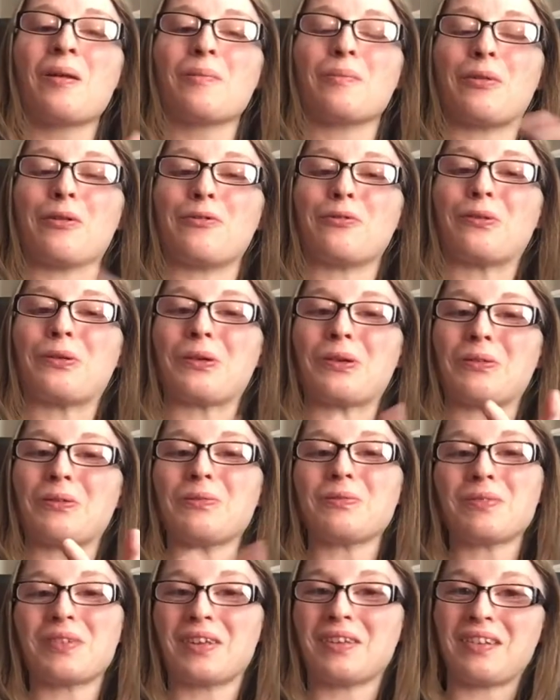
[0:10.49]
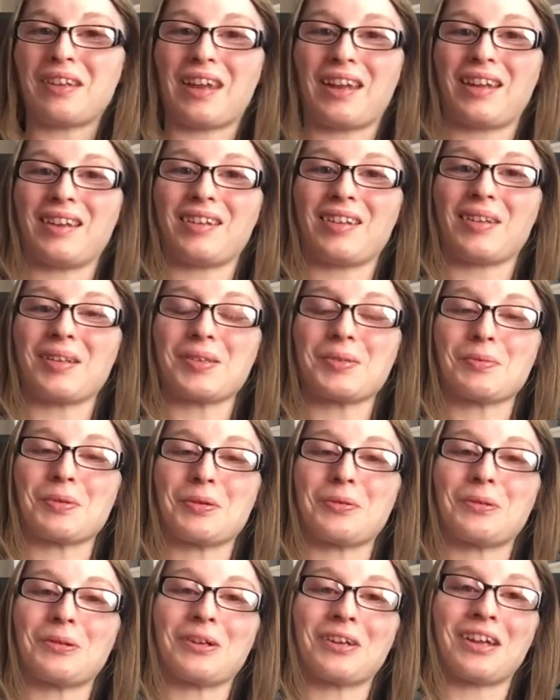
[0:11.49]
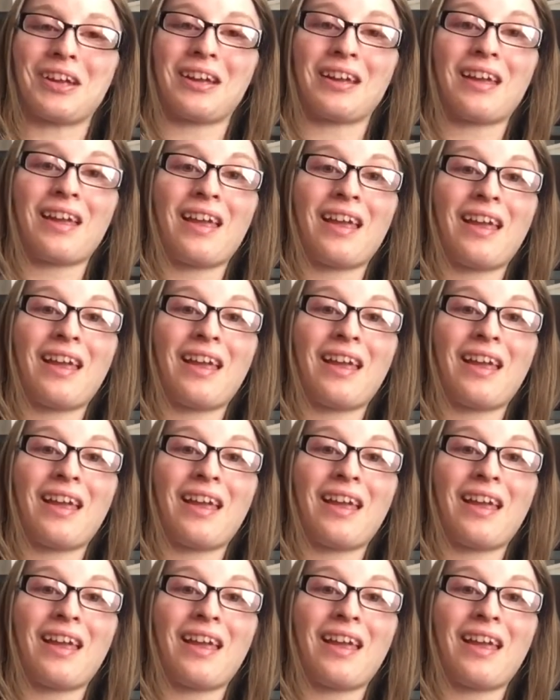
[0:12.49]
before getting to this recording.